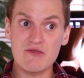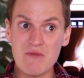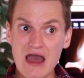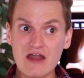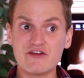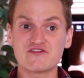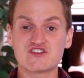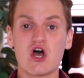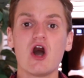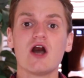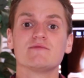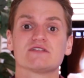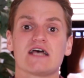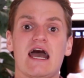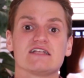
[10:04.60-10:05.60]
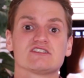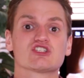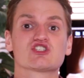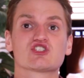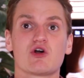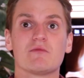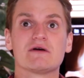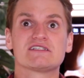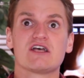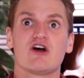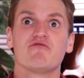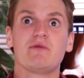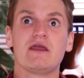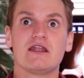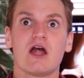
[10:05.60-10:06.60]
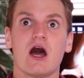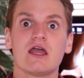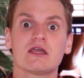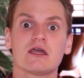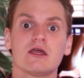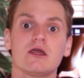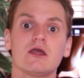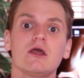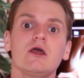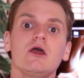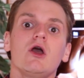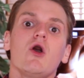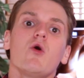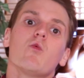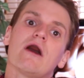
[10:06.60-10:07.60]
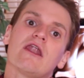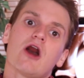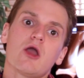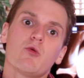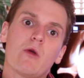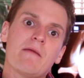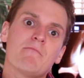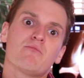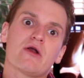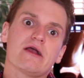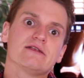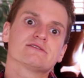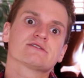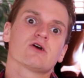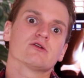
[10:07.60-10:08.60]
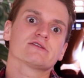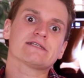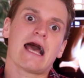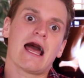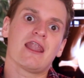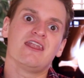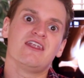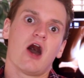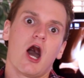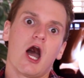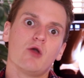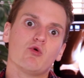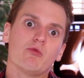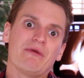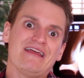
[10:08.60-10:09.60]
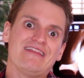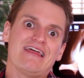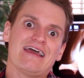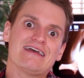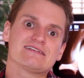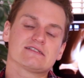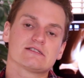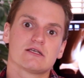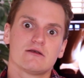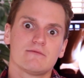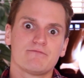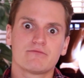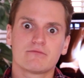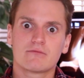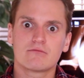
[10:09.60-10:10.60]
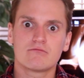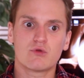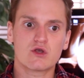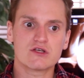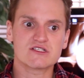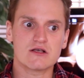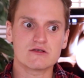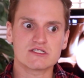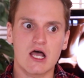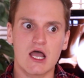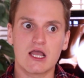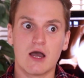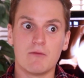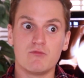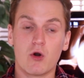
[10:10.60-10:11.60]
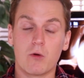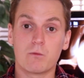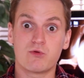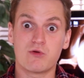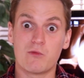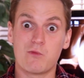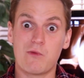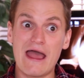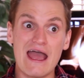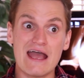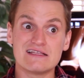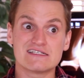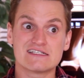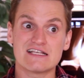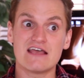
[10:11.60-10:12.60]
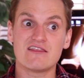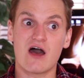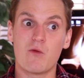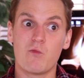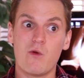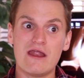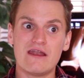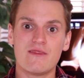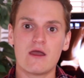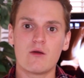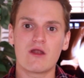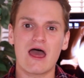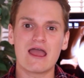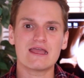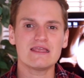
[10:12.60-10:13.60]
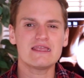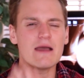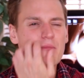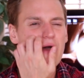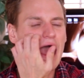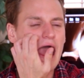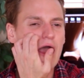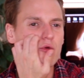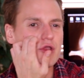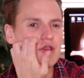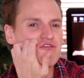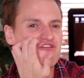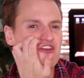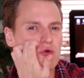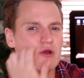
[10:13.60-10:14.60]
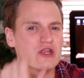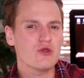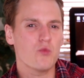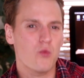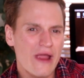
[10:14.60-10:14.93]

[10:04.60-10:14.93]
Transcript: The amount of times I had to stop myself being like, when I win Britain's Got Talent, I will be this. Because I was like, I'm not prepared to say that I'm winning. And they were like, yeah, but how will you feel when you